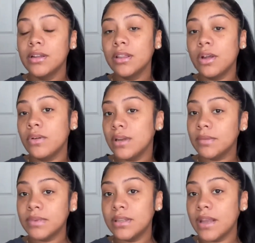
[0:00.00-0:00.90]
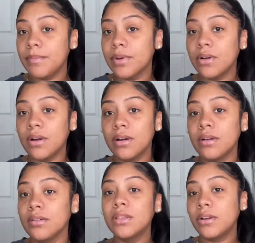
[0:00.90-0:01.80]
loading up the diaper
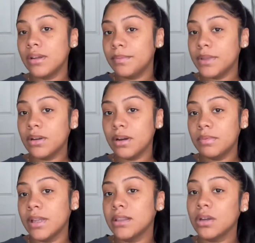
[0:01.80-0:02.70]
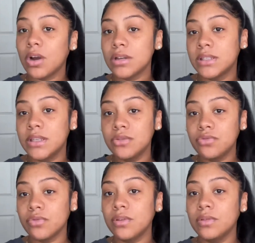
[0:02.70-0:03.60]
cart, loading up the car with like the car seat,
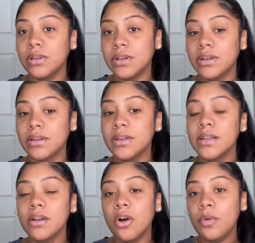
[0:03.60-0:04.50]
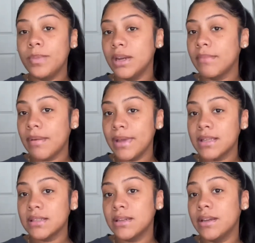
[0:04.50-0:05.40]
stroller, opening my
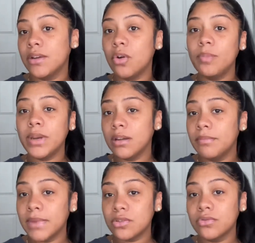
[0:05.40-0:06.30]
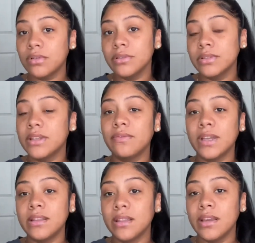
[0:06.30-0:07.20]
bassinet, opening up my stroller, stuff
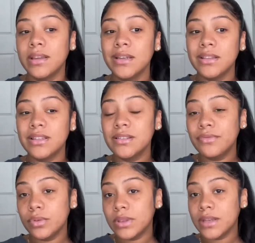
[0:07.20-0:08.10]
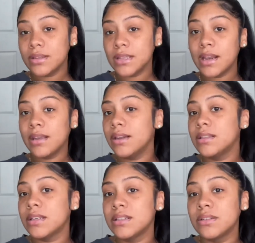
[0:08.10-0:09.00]
like that. There's a few things I didn't get a
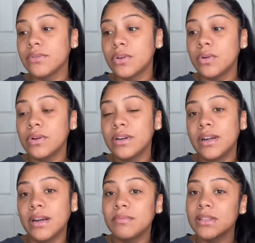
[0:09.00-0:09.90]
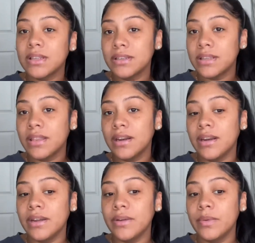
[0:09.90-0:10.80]
chance to record and I'm just gonna say that
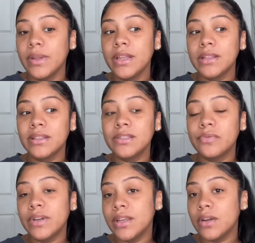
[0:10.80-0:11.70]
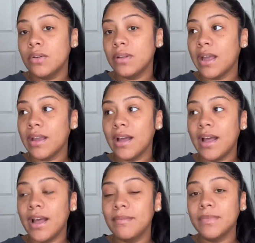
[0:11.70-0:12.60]
now. This video, like,
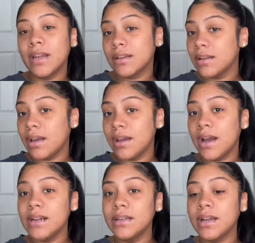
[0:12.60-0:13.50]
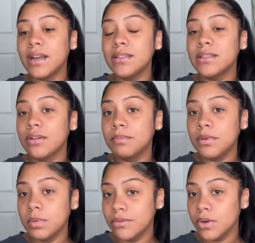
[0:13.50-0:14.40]
I'm not gonna lie, I did kind of terrible
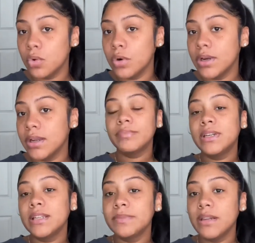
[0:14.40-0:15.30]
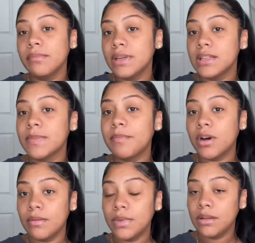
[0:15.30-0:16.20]
with recording, but that's mainly because my
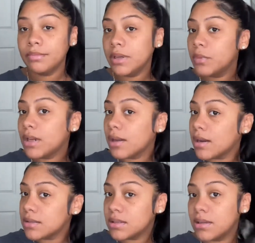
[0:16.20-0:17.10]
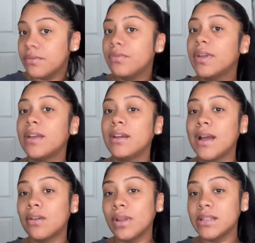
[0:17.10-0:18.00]
mom helped me with a lot of stuff and I
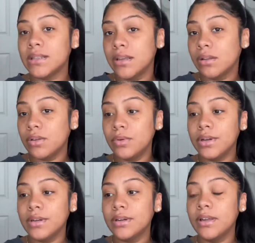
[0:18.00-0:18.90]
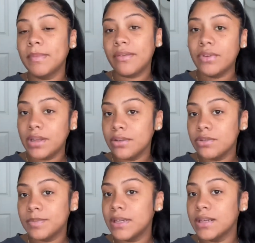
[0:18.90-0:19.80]
don't like to include her in my
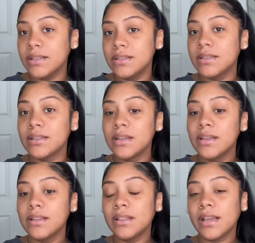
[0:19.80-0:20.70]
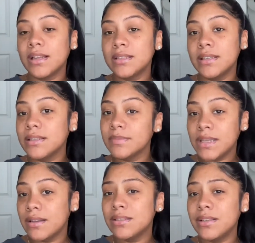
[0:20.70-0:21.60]
videos because like I said,
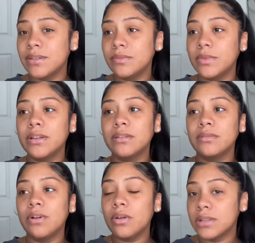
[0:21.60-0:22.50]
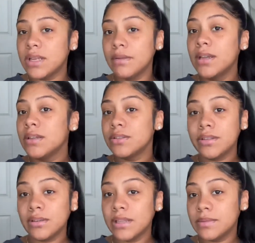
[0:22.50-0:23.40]
sometimes she don't, well, all the time, she
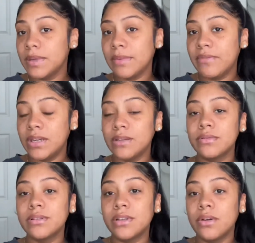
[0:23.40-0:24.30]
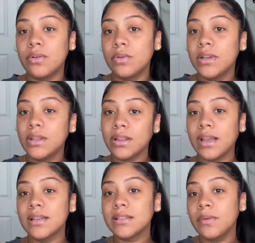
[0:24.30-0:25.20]
don't like to be in my videos. So like
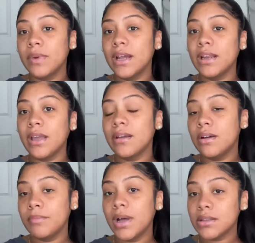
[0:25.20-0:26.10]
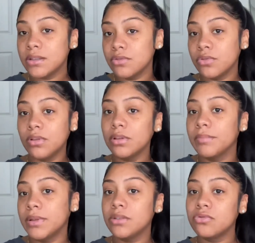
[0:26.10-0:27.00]
I said, when I like unboxed the stroller and
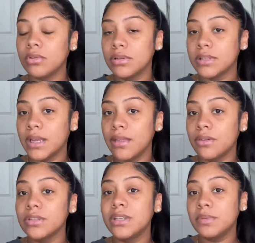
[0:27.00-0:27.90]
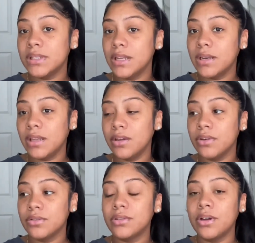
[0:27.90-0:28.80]
put the stroller together, she was in
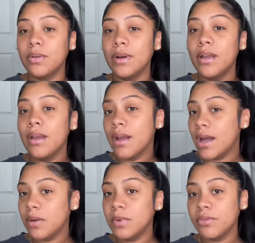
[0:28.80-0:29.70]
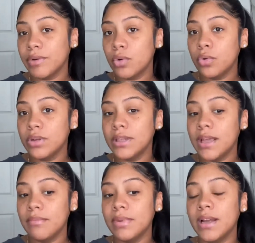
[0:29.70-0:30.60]
here. So I didn't want to record
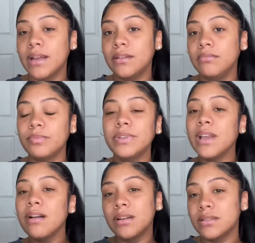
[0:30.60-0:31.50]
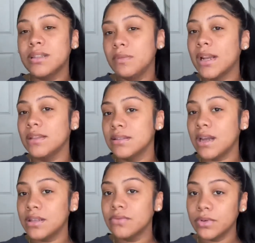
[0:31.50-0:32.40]
that, but I, y'all gonna see what I
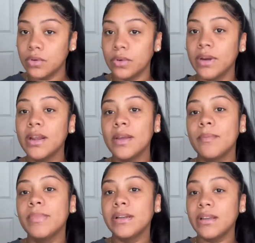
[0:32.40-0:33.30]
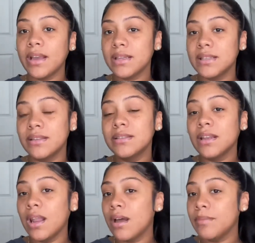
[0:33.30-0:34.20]
decided to record. But like I said, there's a
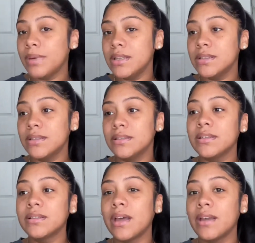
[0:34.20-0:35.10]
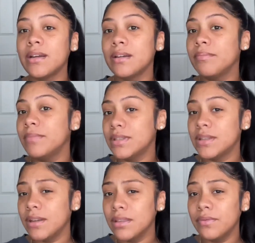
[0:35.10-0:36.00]
lot of pieces that's like
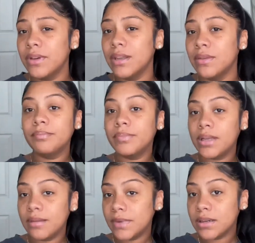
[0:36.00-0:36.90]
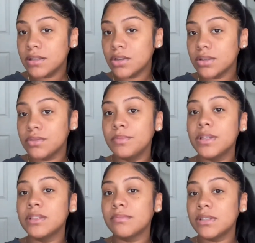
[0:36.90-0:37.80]
missing in the video, but I'm not gonna talk too
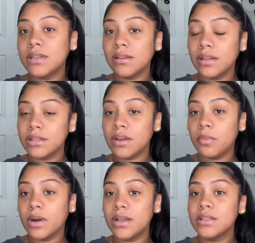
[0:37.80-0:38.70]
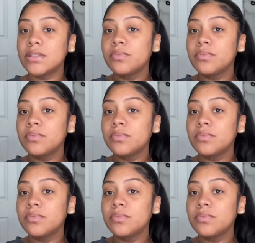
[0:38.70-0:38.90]
much. I'm just gonna let y'all watch